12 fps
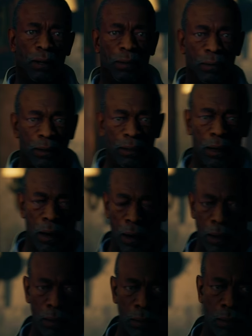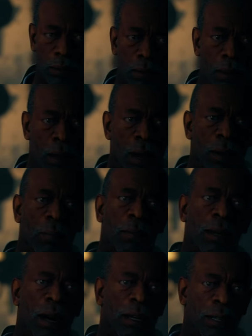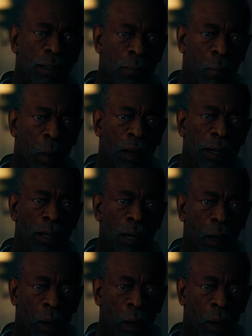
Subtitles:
with Krista. I'm beyond disappointed in